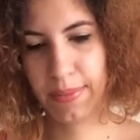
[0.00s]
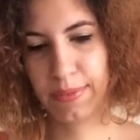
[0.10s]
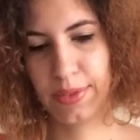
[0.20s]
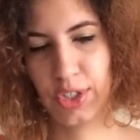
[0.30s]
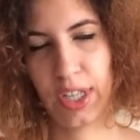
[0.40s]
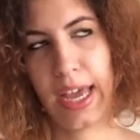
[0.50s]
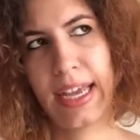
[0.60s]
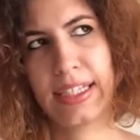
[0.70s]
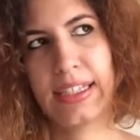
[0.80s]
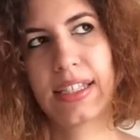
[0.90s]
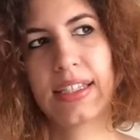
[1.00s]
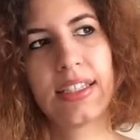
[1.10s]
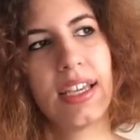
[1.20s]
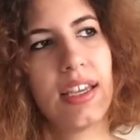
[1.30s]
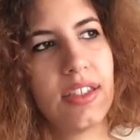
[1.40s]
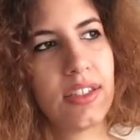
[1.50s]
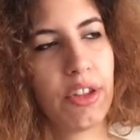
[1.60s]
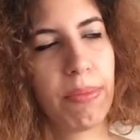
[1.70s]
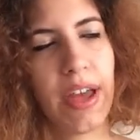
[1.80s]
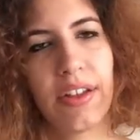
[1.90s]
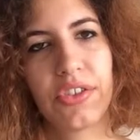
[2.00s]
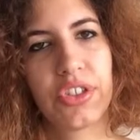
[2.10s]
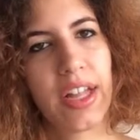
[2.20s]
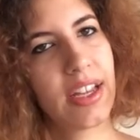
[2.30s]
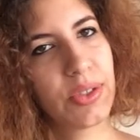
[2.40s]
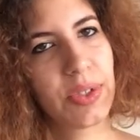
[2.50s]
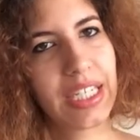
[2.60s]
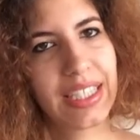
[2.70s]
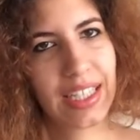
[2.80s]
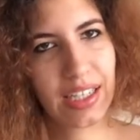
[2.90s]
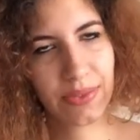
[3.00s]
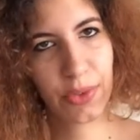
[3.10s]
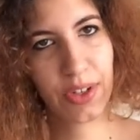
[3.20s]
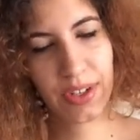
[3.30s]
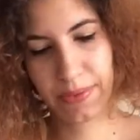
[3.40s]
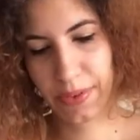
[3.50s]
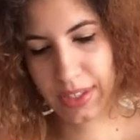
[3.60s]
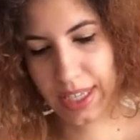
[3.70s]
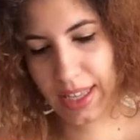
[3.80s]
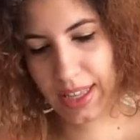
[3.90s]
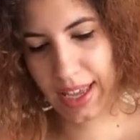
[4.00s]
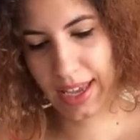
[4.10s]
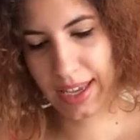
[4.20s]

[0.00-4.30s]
from July 16th to about July 26th for 10 days.